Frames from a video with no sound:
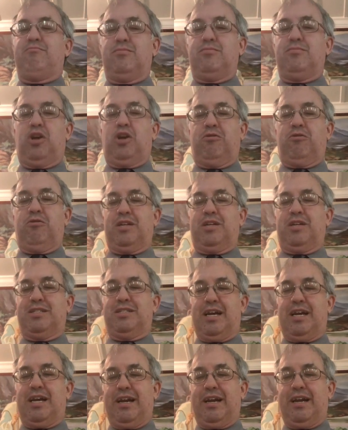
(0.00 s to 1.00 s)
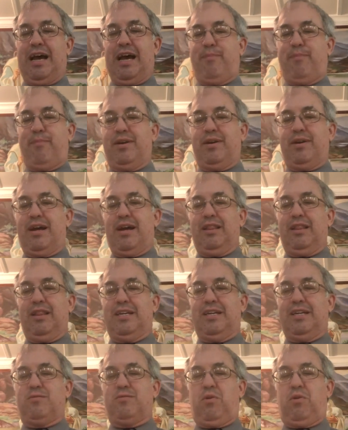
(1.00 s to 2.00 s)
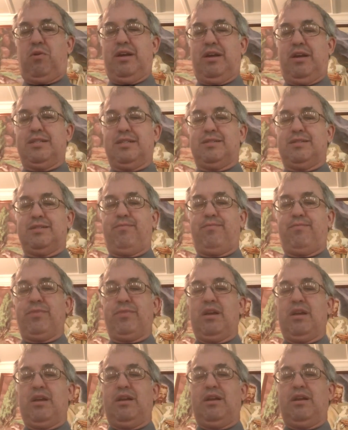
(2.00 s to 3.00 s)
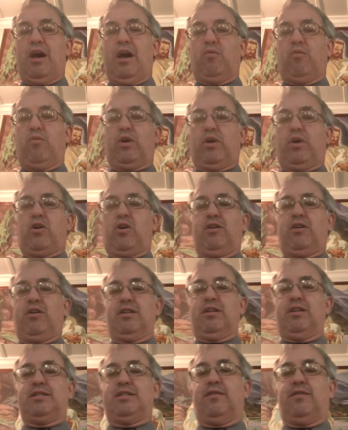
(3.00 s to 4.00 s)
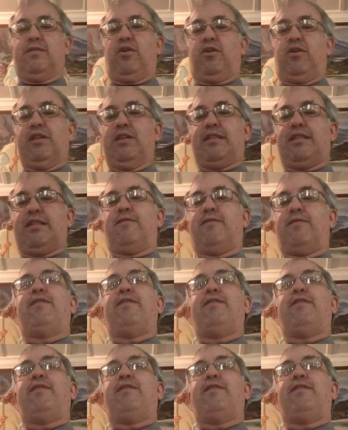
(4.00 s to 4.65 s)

shows us that it happened at least once. Now, regardless of all that, the